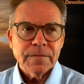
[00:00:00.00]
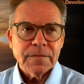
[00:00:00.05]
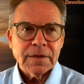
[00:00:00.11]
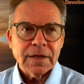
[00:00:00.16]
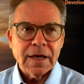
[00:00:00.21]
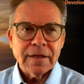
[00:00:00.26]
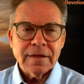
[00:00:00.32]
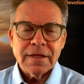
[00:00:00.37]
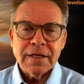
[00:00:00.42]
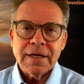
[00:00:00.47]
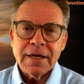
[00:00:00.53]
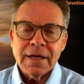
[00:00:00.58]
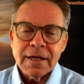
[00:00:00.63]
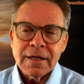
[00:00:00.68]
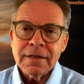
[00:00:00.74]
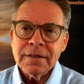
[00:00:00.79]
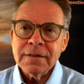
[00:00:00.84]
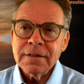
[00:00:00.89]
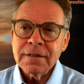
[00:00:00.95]
at the
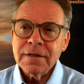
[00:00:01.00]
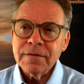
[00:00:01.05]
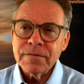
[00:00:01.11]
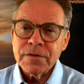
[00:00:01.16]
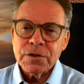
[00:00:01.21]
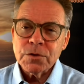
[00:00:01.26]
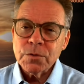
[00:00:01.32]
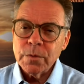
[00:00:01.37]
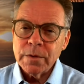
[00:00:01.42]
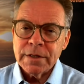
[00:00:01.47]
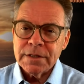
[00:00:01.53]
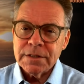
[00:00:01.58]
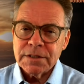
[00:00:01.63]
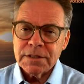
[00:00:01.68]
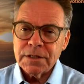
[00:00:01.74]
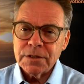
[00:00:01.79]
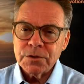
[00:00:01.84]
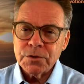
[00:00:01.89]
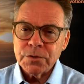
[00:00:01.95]
end of the 20th
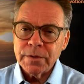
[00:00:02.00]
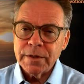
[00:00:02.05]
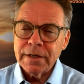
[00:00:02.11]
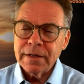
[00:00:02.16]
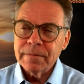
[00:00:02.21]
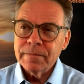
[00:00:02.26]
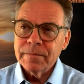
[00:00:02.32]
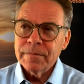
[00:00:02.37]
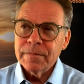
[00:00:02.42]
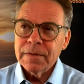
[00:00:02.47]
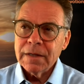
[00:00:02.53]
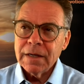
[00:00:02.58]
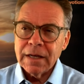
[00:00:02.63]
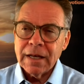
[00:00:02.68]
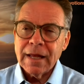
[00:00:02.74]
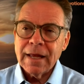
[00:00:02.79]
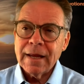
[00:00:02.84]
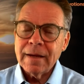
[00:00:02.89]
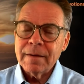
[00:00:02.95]
century
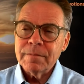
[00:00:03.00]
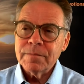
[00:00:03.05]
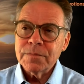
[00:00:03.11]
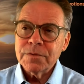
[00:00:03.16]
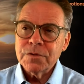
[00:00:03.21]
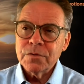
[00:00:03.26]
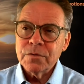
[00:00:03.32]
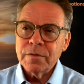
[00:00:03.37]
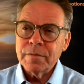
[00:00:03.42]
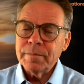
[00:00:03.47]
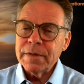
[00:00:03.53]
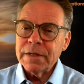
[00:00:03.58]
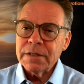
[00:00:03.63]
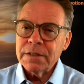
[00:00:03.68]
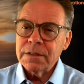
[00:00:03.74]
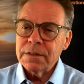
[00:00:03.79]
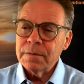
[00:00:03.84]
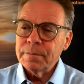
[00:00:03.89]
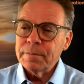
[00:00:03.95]
claimed to have
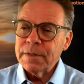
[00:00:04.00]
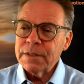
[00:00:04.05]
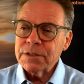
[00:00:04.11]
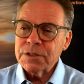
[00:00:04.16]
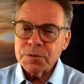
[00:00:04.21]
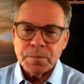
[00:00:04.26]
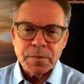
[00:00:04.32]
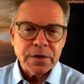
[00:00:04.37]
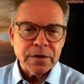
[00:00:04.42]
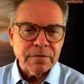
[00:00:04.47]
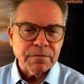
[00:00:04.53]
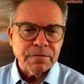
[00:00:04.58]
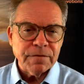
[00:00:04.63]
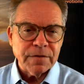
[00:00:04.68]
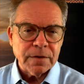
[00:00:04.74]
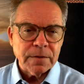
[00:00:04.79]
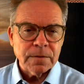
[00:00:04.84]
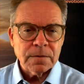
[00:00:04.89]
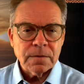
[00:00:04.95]
been
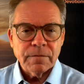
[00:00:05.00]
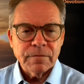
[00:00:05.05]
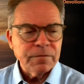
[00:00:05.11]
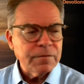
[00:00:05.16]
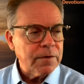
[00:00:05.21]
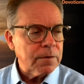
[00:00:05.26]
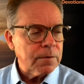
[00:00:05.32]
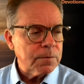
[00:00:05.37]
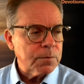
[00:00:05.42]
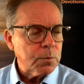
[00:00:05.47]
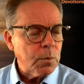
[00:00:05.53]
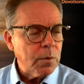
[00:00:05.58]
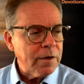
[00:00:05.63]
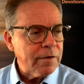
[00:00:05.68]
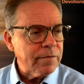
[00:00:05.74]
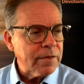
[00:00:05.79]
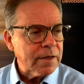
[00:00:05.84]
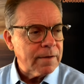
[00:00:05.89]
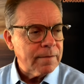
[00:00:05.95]
spirit-filled. One
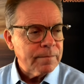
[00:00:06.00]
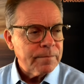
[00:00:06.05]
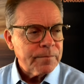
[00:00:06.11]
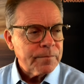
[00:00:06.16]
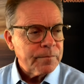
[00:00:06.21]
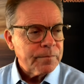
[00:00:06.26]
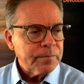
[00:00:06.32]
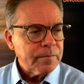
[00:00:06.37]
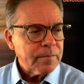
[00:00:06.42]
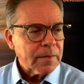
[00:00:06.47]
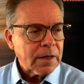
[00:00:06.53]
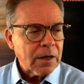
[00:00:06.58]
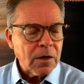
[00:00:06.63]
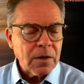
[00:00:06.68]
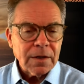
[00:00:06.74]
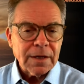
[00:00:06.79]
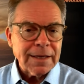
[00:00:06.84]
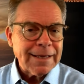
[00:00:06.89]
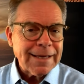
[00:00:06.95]
of the
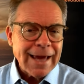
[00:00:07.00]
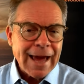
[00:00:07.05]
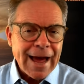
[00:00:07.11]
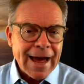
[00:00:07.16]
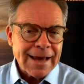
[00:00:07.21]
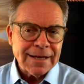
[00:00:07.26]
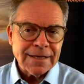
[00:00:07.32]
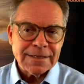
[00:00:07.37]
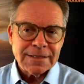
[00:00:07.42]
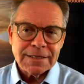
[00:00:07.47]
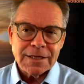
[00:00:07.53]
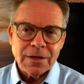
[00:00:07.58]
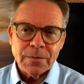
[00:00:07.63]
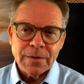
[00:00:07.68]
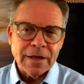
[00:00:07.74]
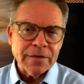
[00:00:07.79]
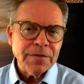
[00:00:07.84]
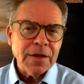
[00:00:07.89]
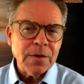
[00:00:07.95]
early catalysts, though,
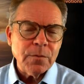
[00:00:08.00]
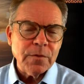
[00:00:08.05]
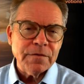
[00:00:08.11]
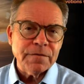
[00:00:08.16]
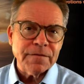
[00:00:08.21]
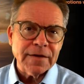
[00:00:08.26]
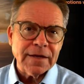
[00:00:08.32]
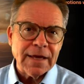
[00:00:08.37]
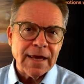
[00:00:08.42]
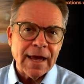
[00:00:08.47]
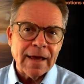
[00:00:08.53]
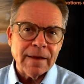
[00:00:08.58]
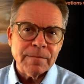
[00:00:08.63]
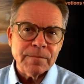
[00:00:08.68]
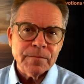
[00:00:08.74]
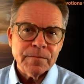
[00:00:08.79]
and I think we forget,